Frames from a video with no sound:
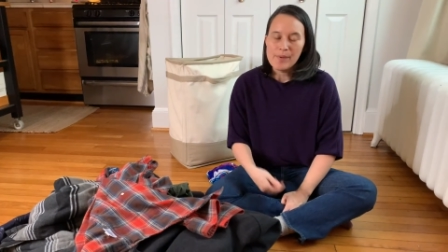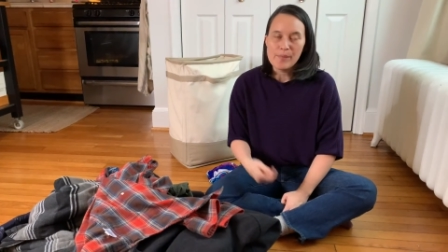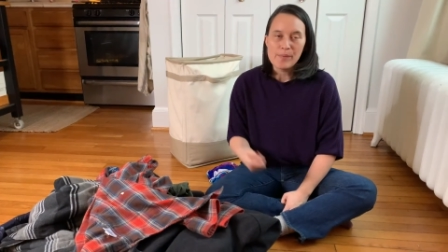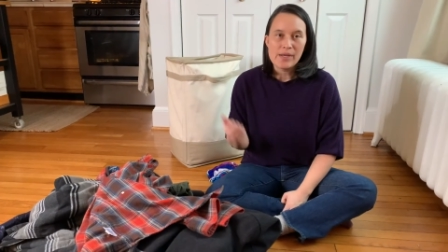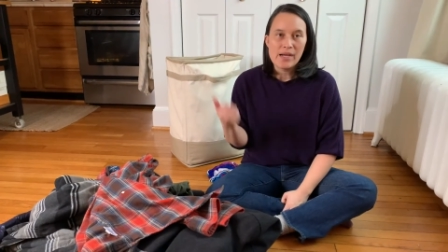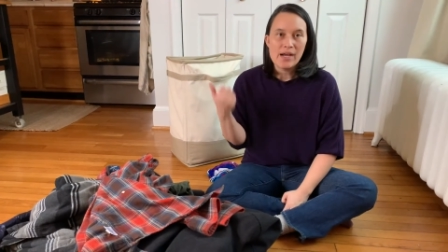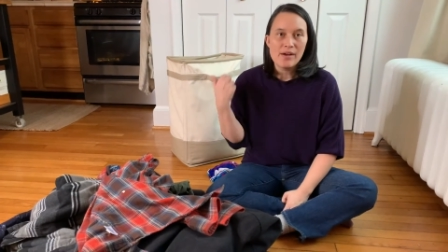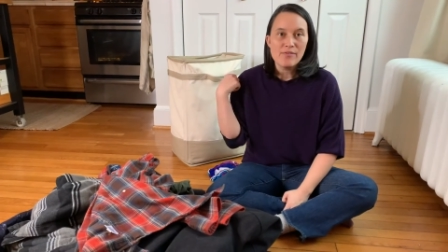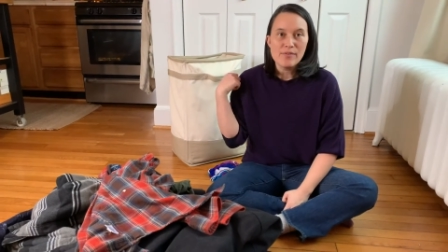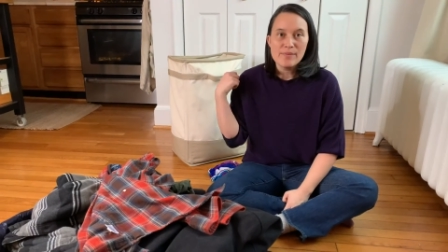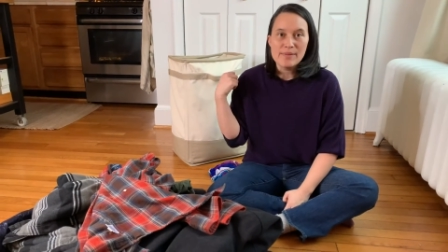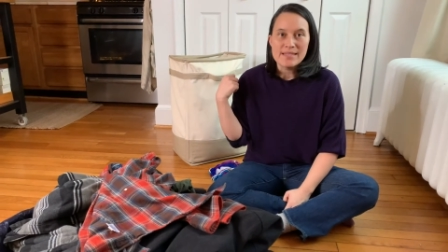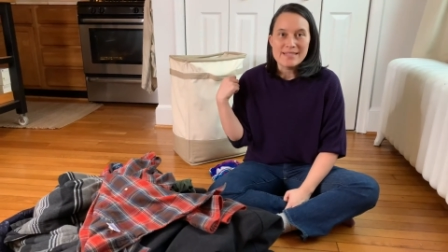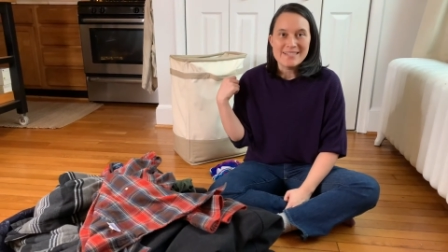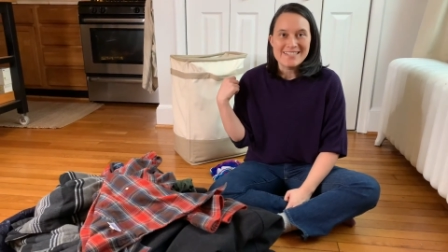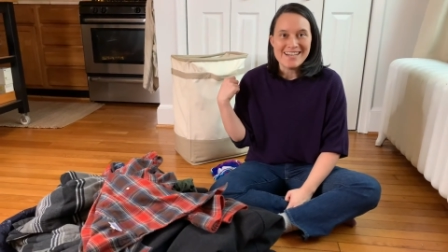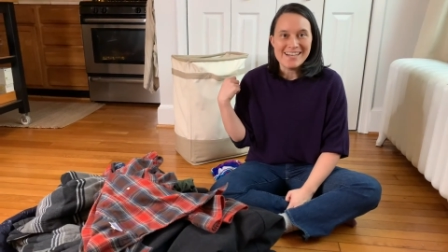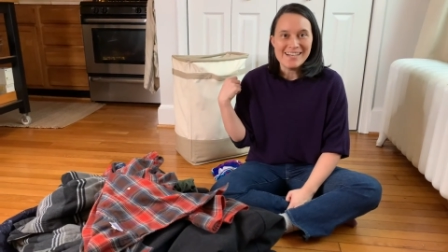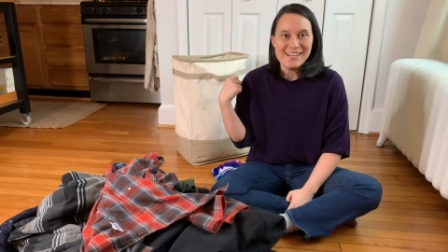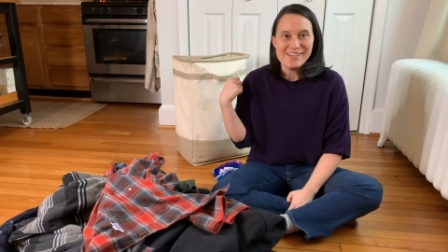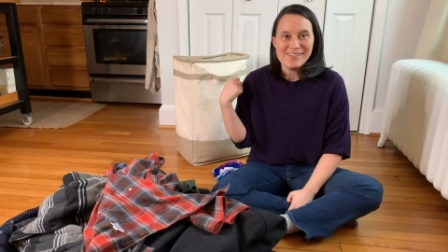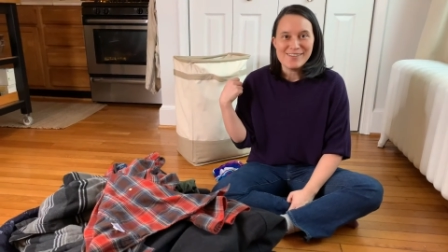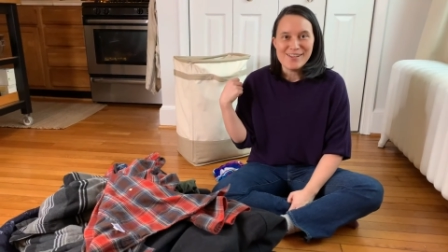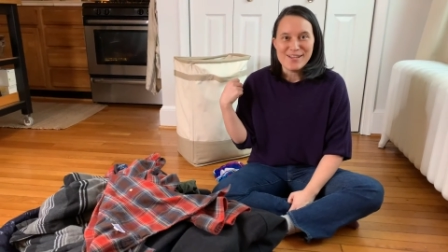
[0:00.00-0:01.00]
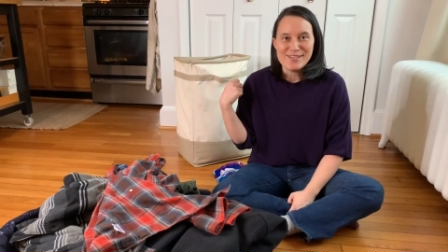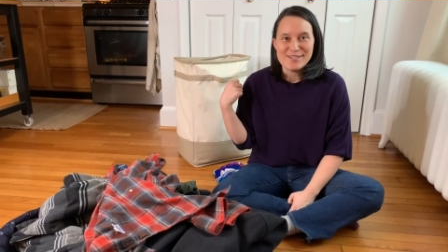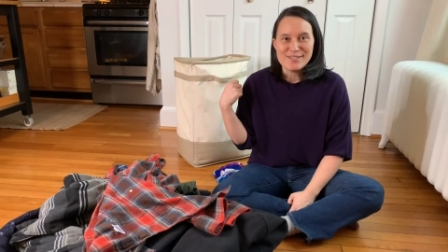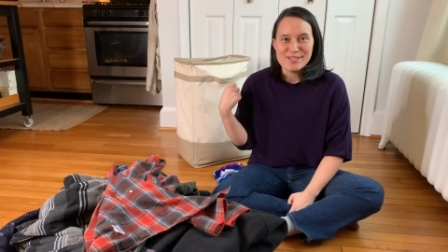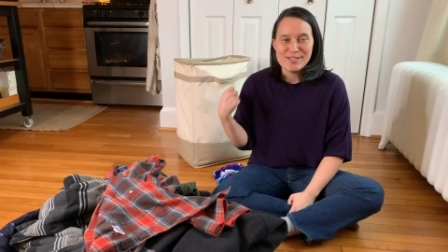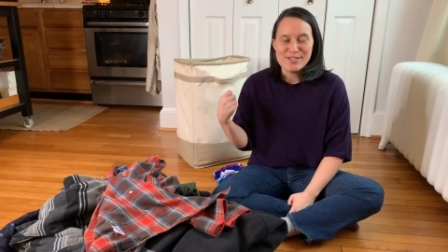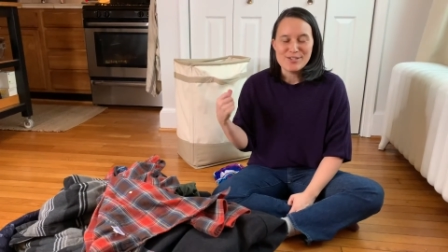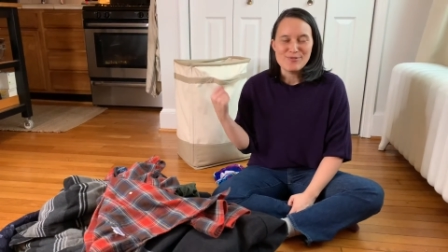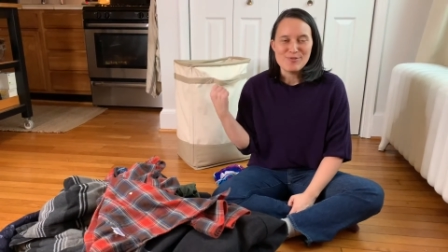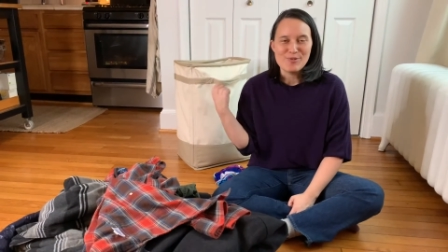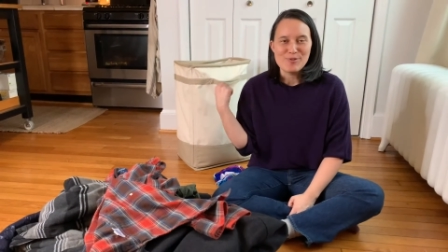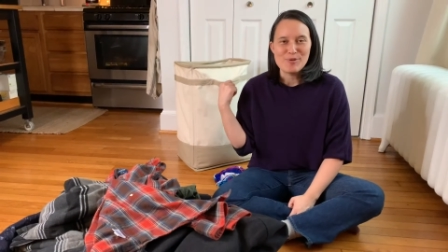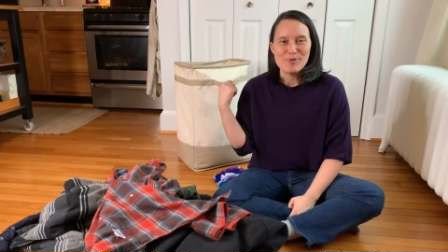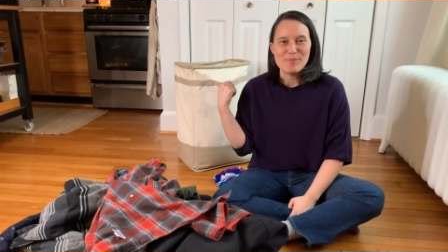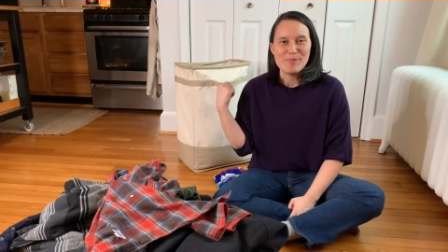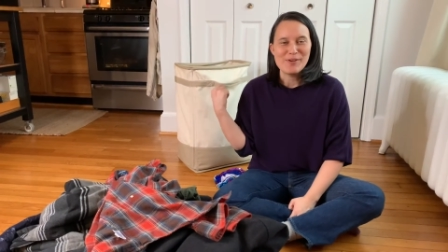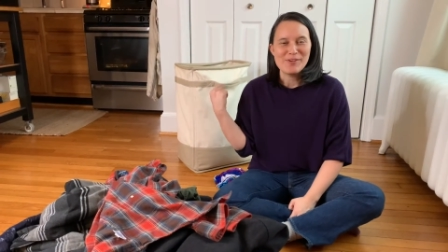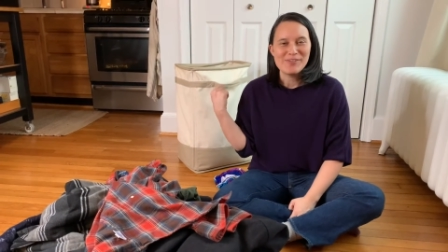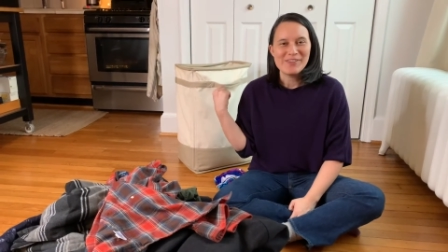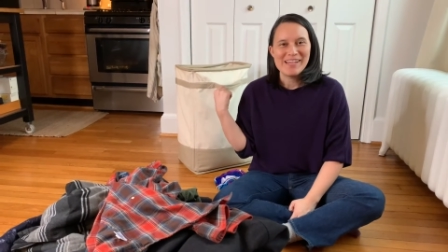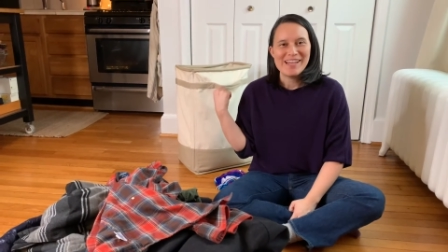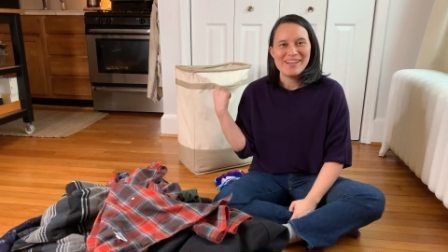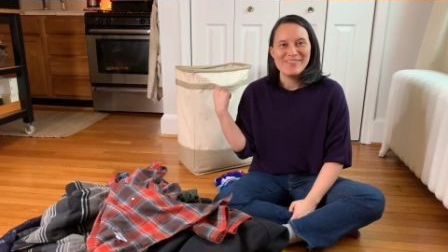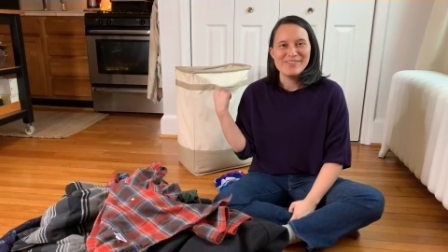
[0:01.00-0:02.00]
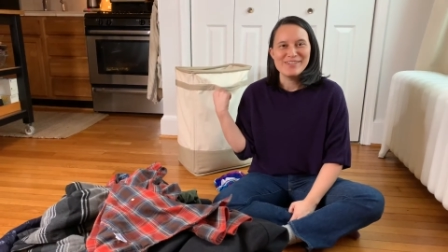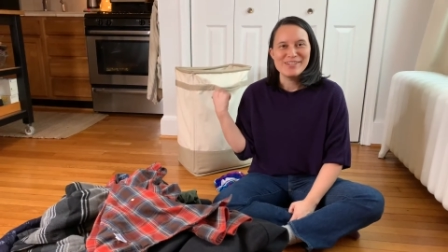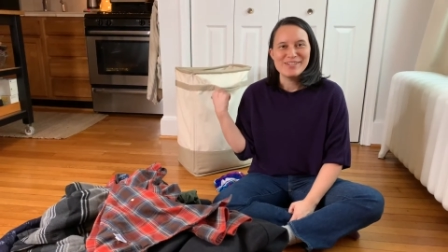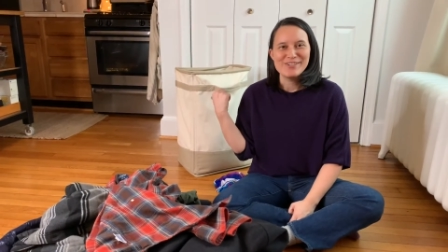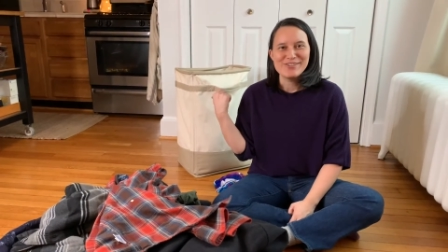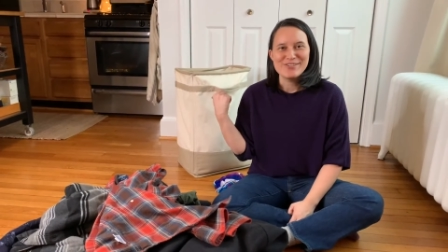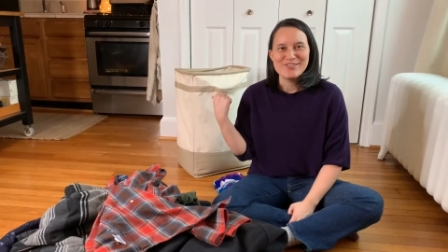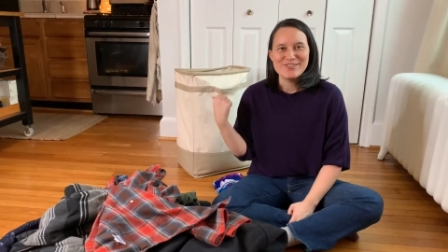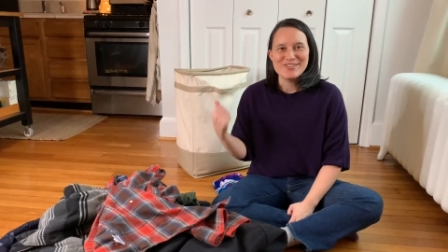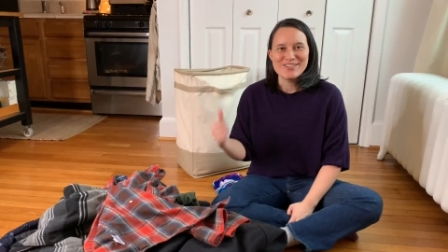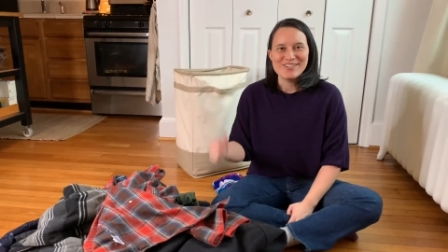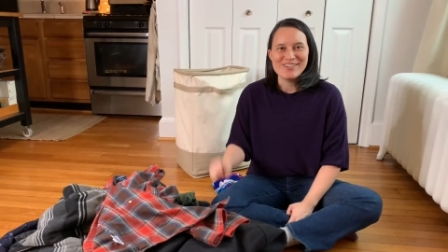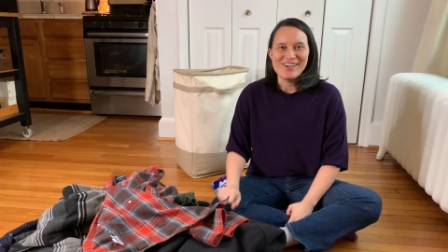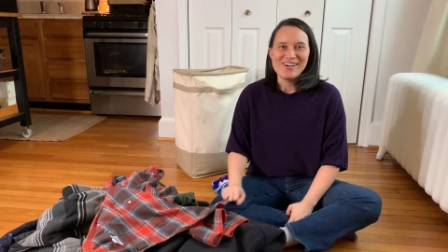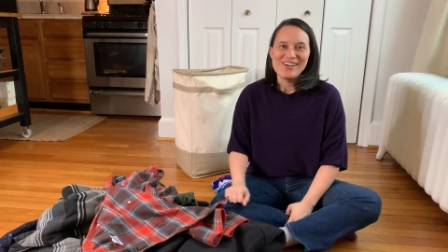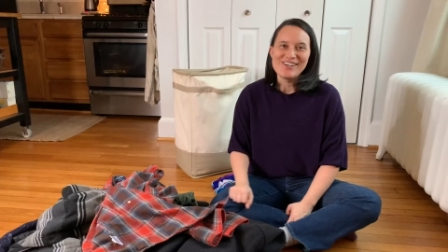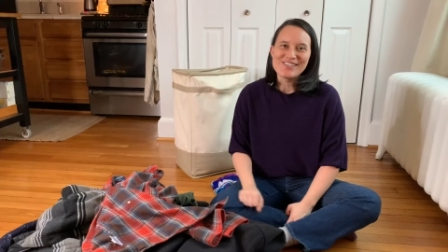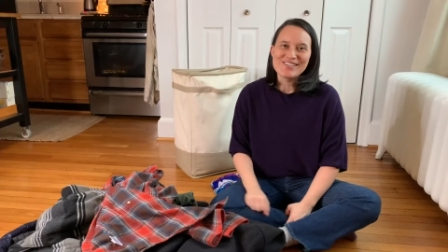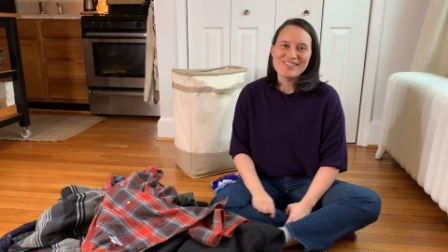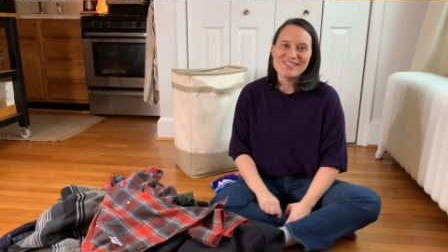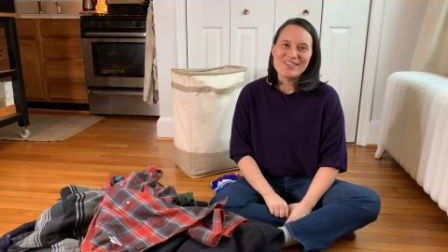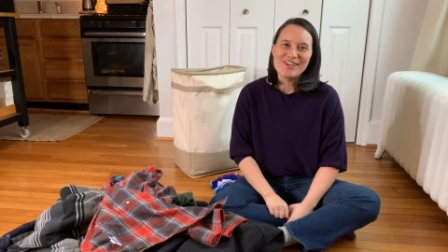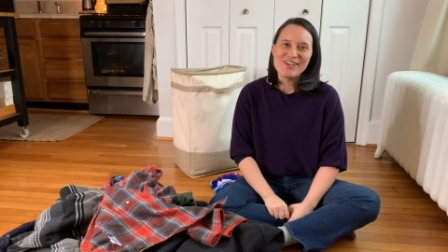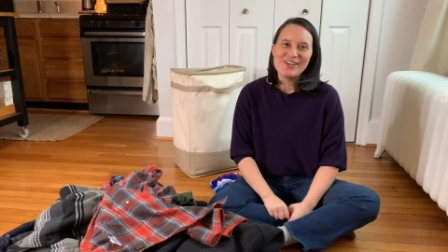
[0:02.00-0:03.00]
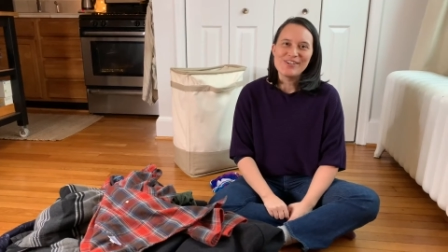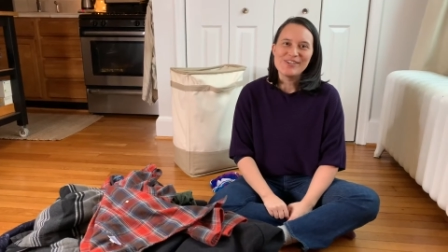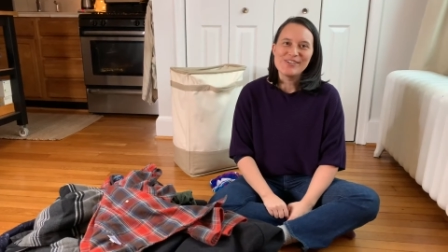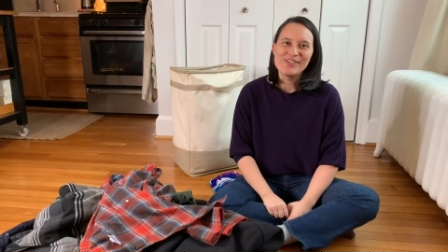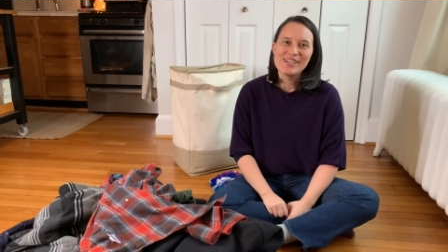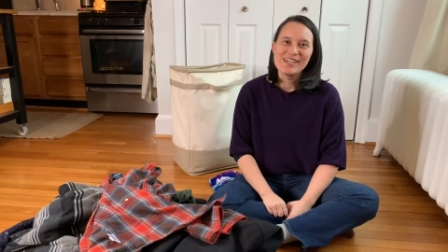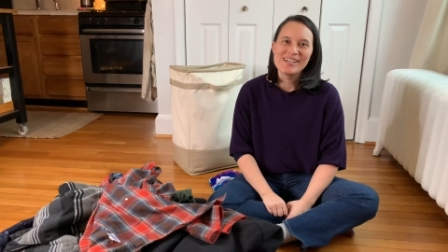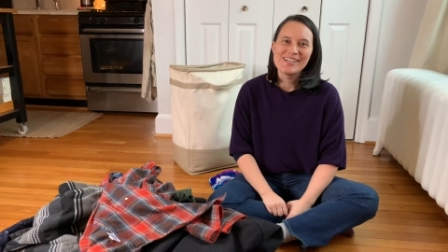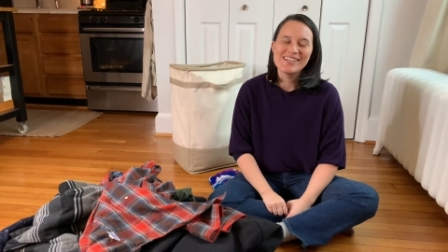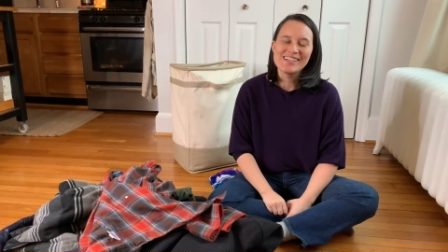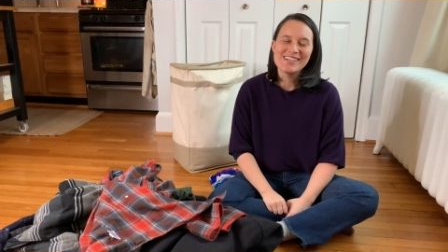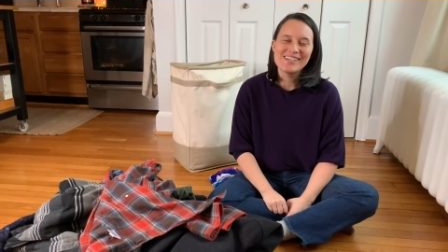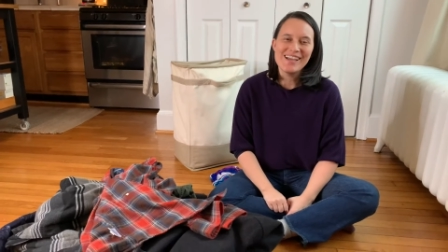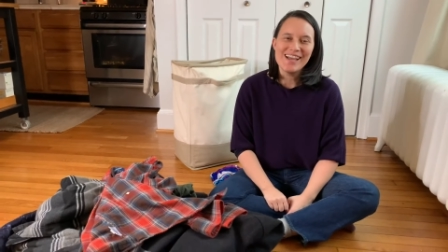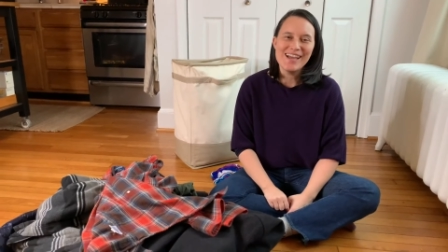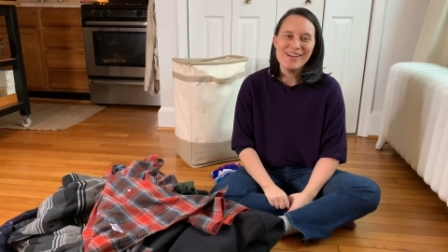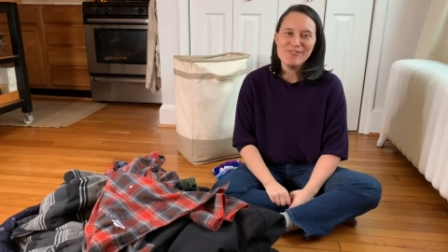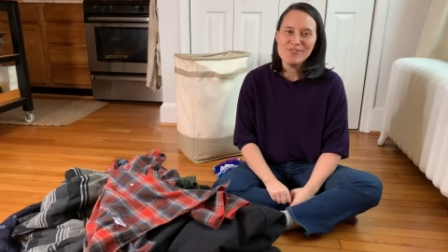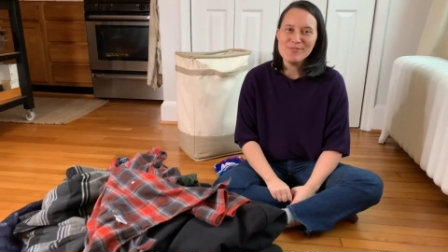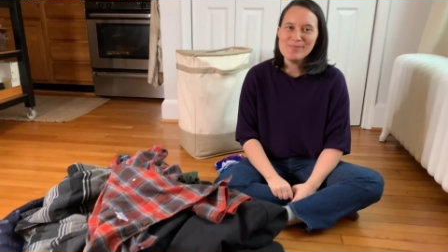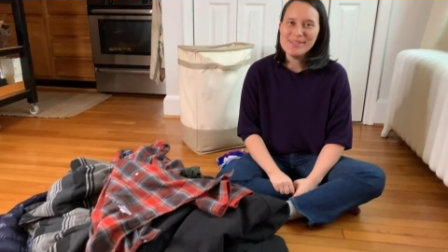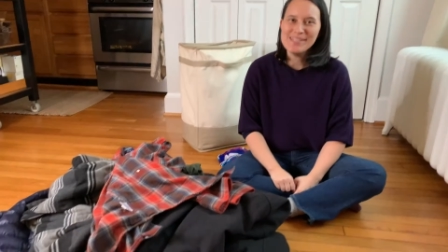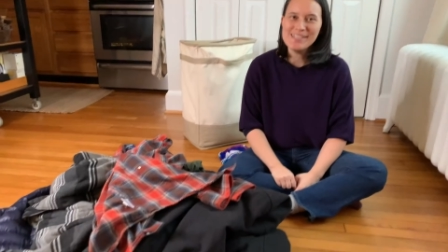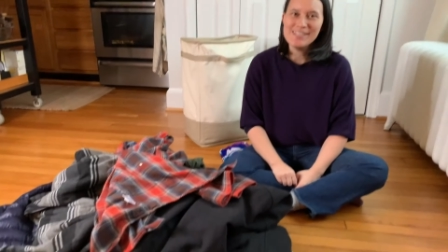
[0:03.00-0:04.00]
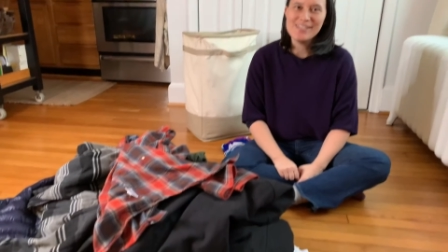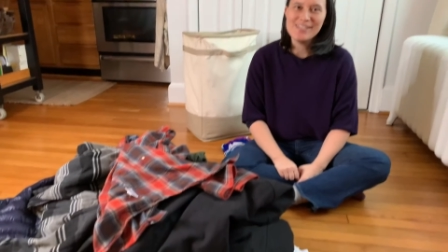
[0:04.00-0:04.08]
we got from this tiny closet where we barely have any clothes at all. So everybody can